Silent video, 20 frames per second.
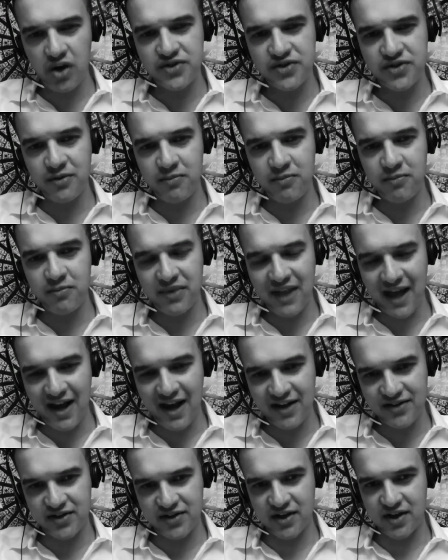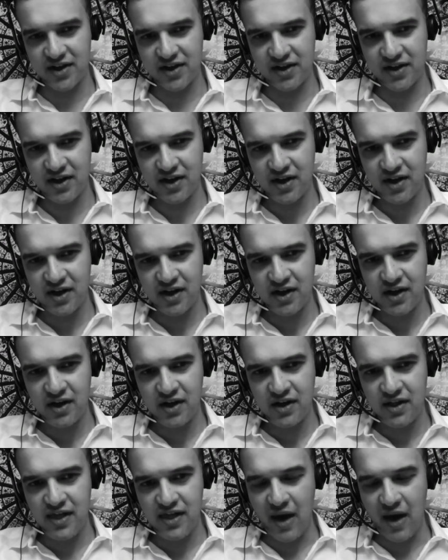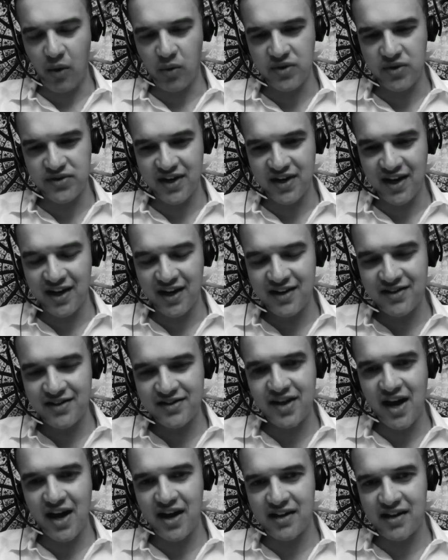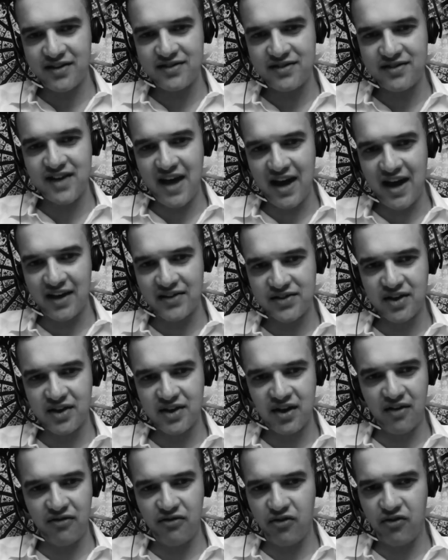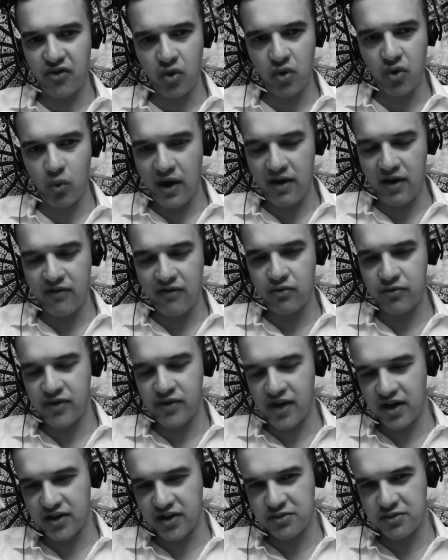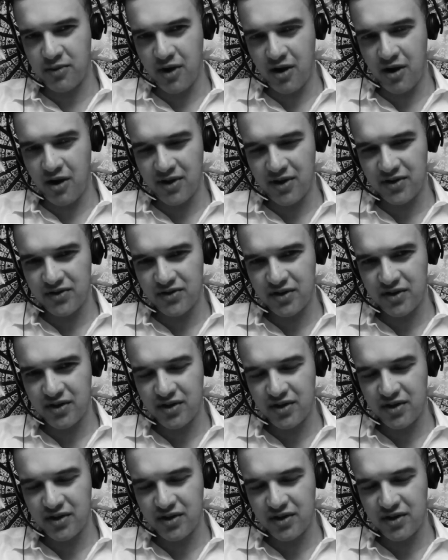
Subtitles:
some plastic that was inside a desk a foot away from the experiment?